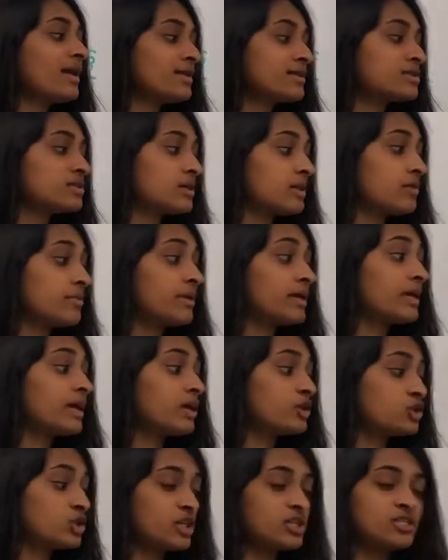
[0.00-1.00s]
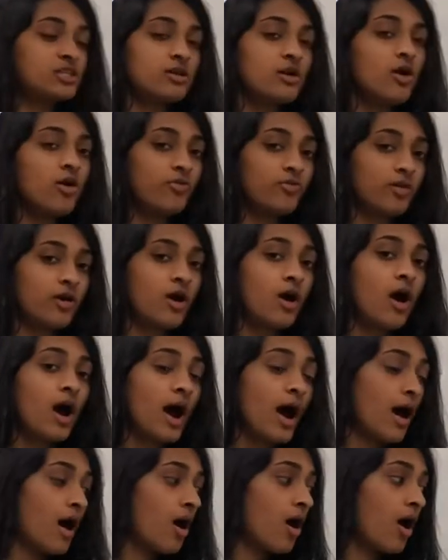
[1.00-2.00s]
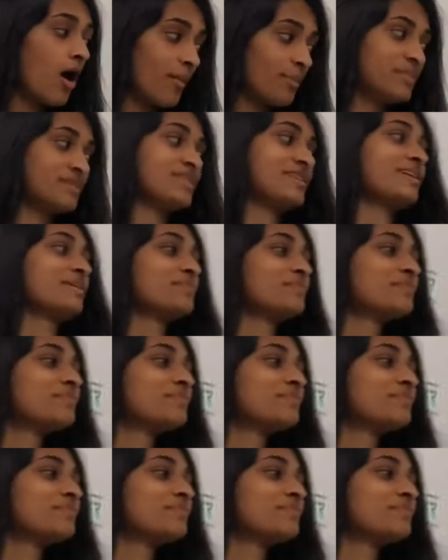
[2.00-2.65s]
and it's going to be adjacent over opposite.